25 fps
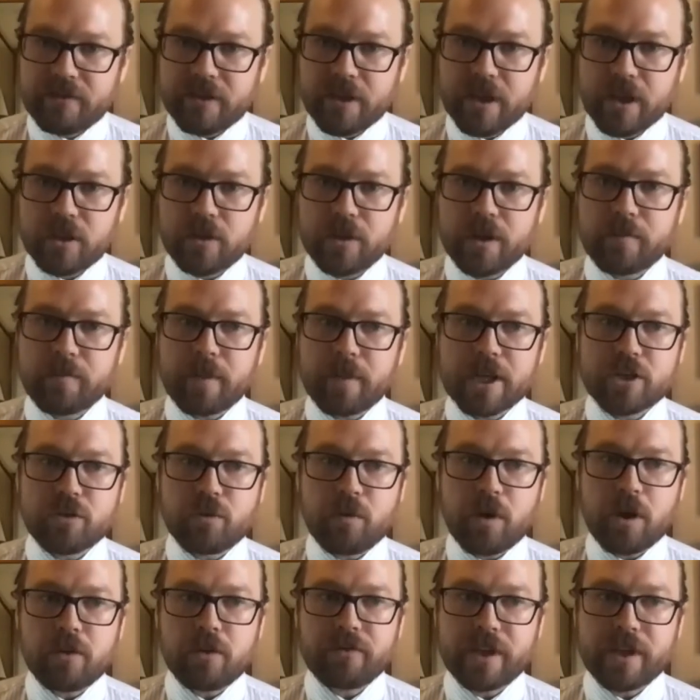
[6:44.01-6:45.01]
including my
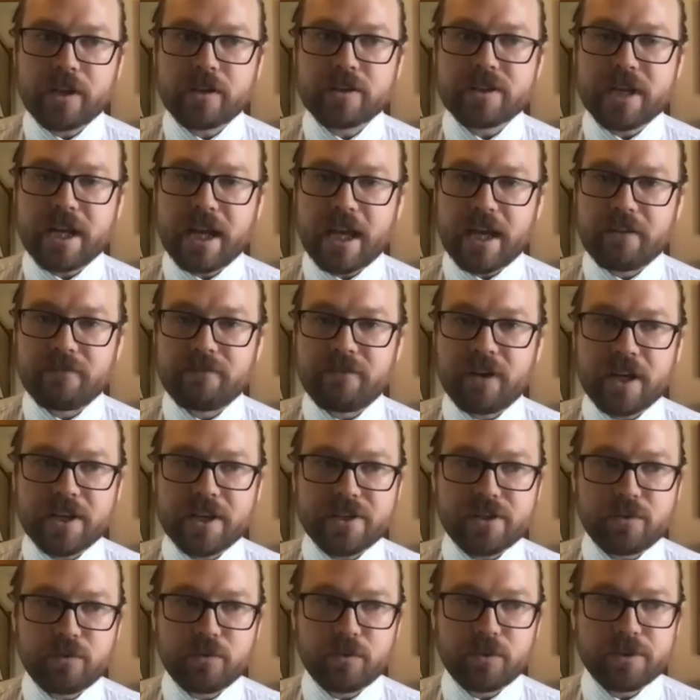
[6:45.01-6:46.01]
12 years in Amphi
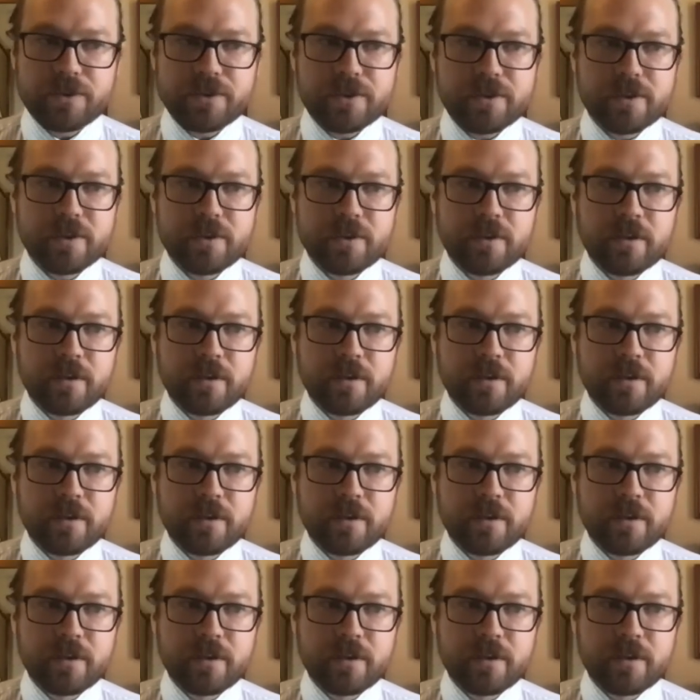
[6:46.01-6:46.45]
schools.